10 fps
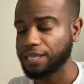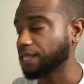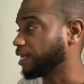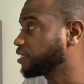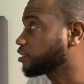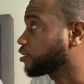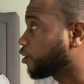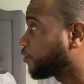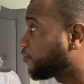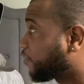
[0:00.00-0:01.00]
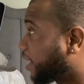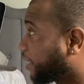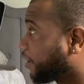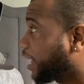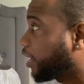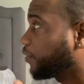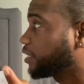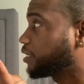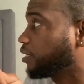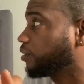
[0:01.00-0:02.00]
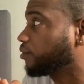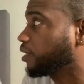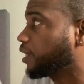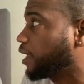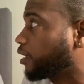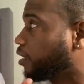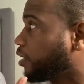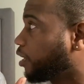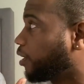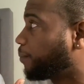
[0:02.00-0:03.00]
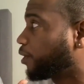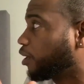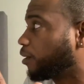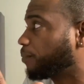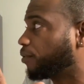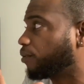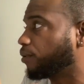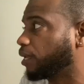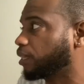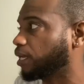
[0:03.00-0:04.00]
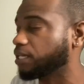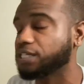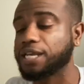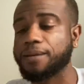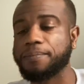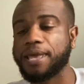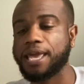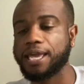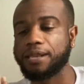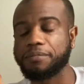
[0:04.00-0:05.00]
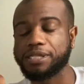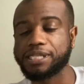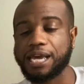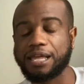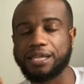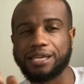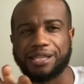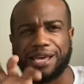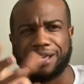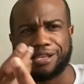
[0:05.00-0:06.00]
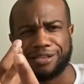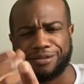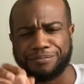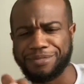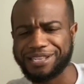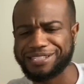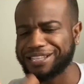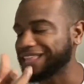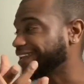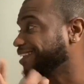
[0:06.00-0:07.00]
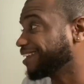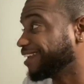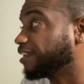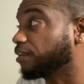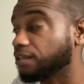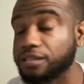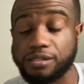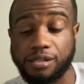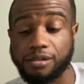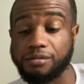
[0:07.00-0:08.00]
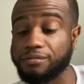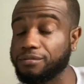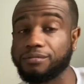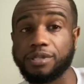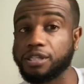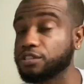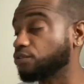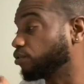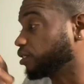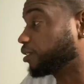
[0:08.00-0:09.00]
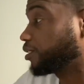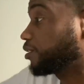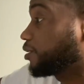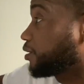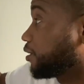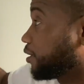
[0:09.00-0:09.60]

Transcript: it's so fire how it's literally, like, a purple and, like, champagne metallic, like, mixed. Like, it looks gorgeous.